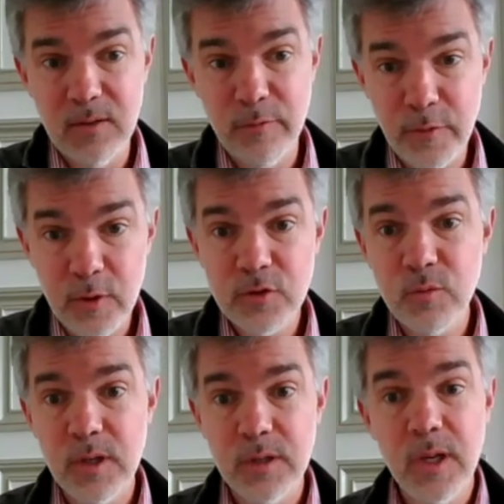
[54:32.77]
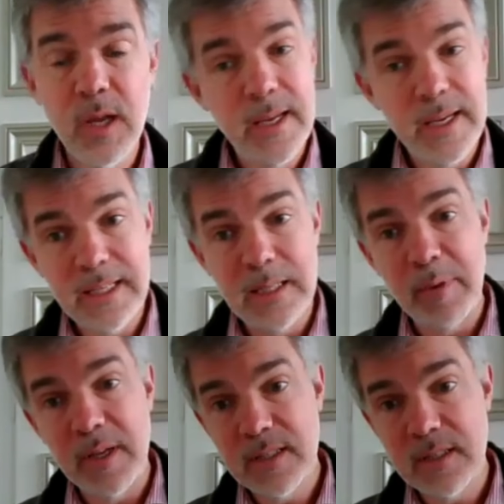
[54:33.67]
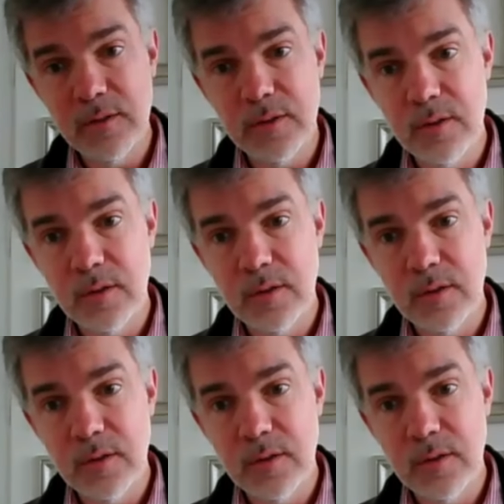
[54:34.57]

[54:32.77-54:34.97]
the first round. It depends on